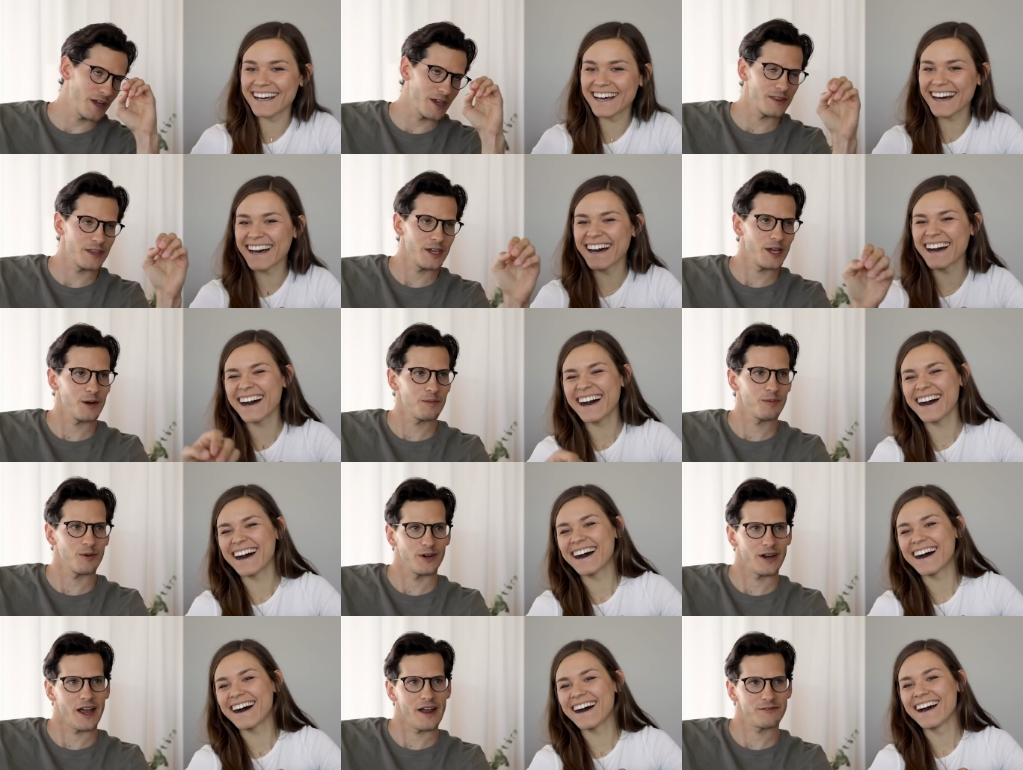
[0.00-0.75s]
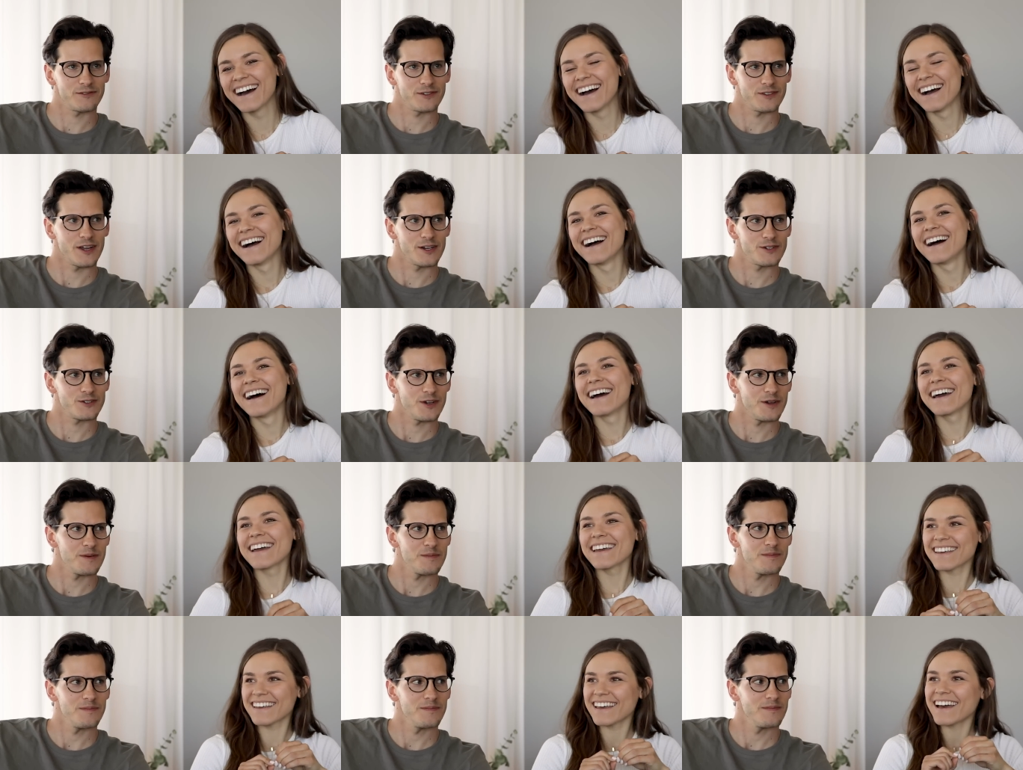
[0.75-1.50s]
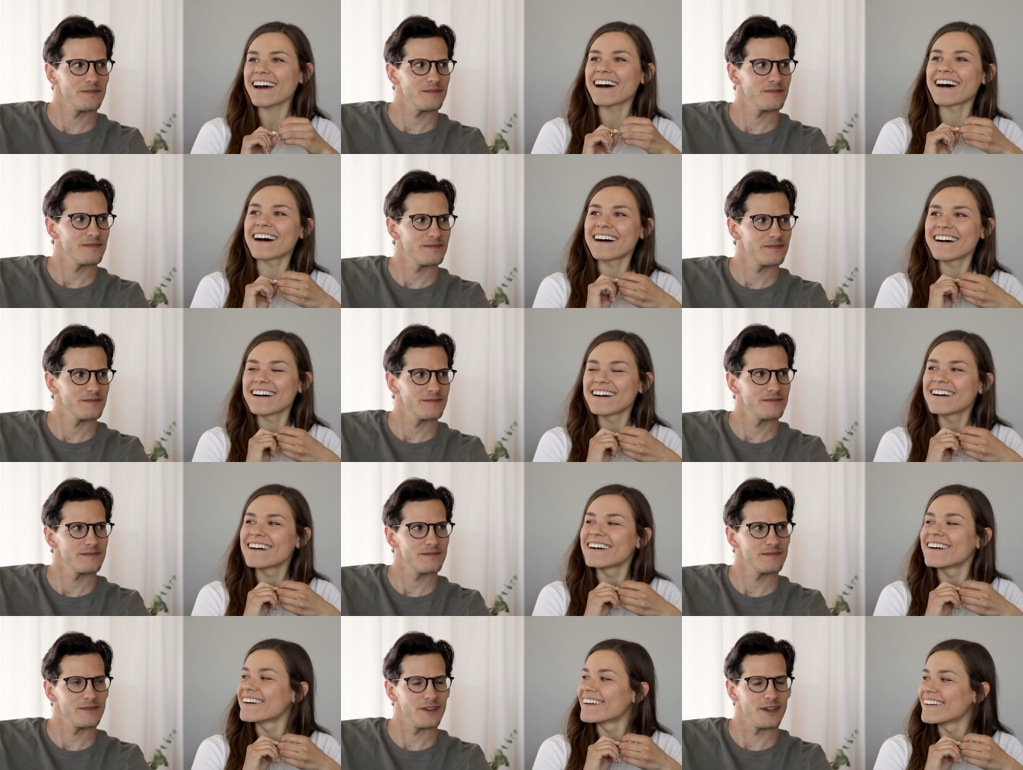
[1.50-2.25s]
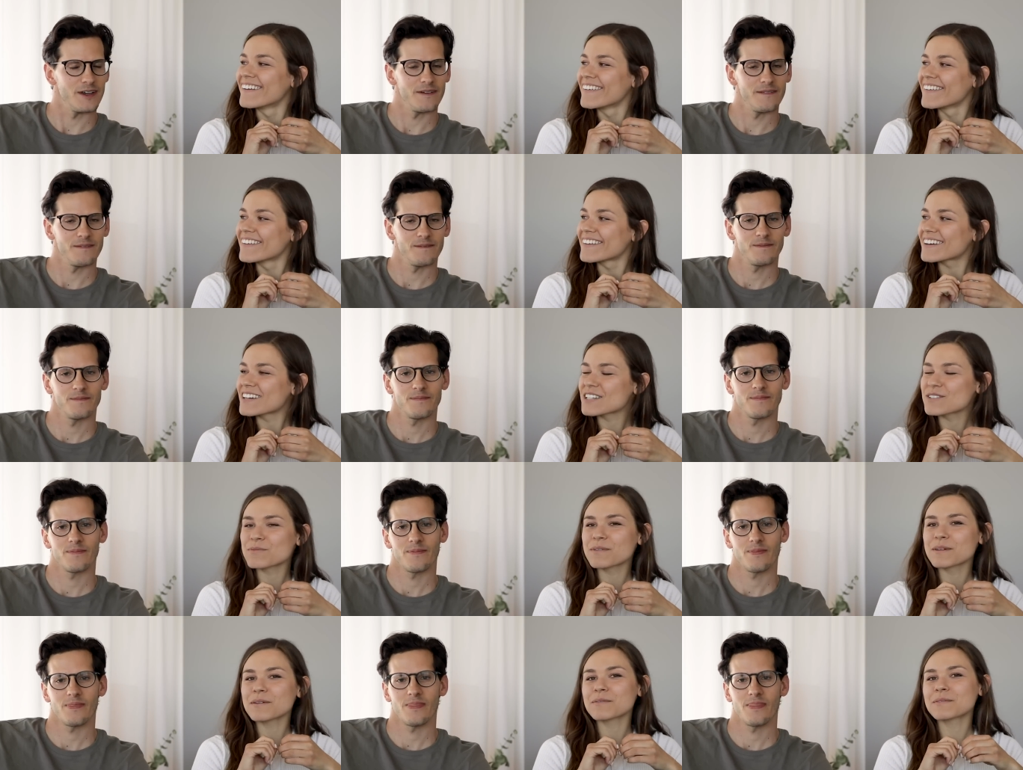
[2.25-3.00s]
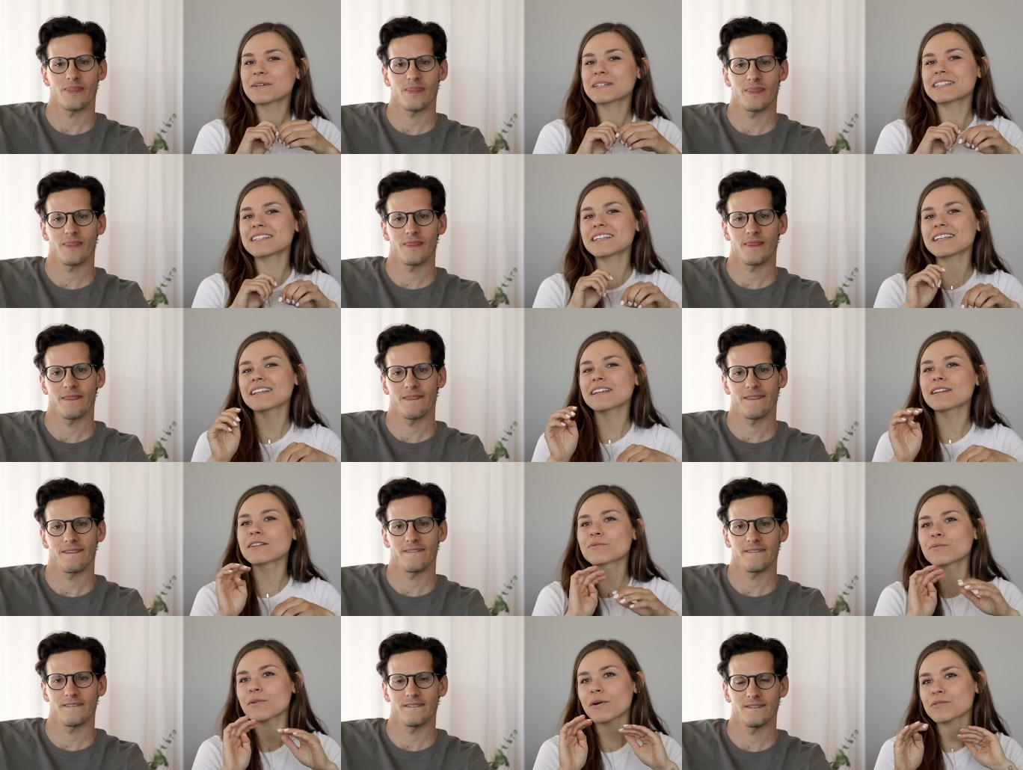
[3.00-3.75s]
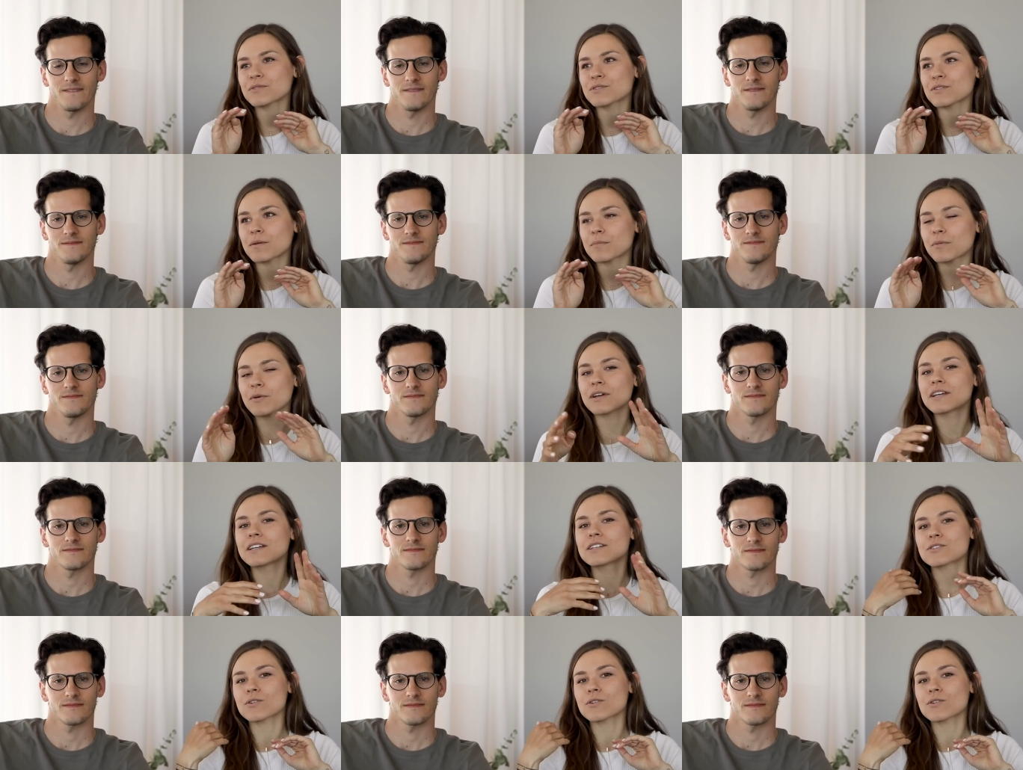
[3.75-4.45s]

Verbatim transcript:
Speaker 1: in the airport after that trip. Yeah. Yeah.
Speaker 2: Because we, we did a little road trip, or he